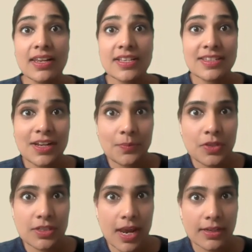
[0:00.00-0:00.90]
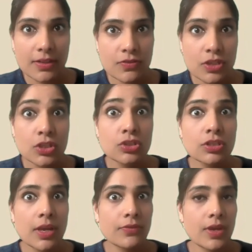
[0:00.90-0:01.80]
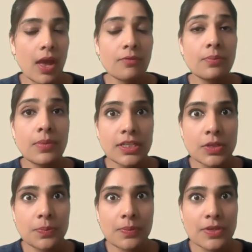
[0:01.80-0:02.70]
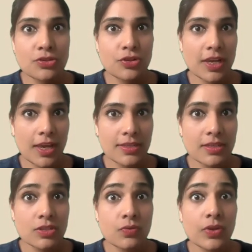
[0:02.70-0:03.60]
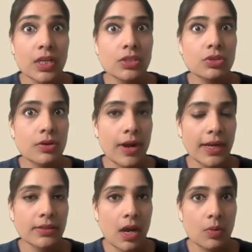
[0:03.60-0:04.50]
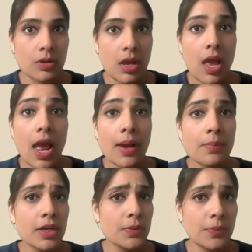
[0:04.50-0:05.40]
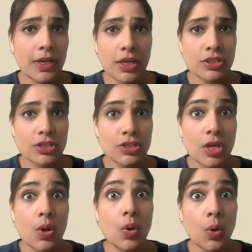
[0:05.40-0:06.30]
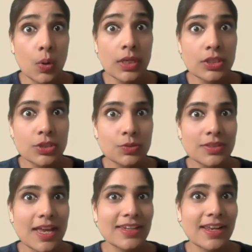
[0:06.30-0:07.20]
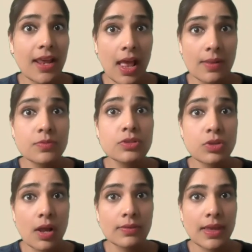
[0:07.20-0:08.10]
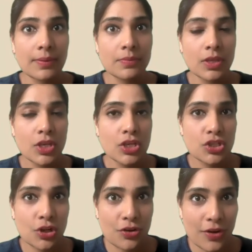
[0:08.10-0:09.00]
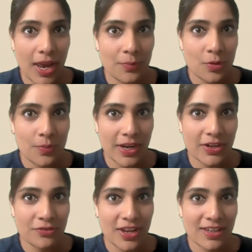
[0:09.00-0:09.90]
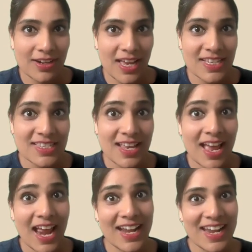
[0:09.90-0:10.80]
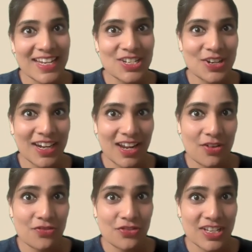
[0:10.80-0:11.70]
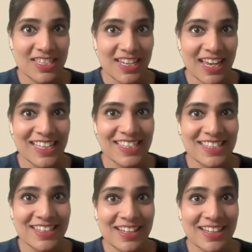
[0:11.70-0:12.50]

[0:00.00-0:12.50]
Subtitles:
Listen up, detectives. Today we have multiple mystery cases we need to crack down, and multiplication is the only tool that can help solve them. So grab your magnifying glass and let's look at our first case.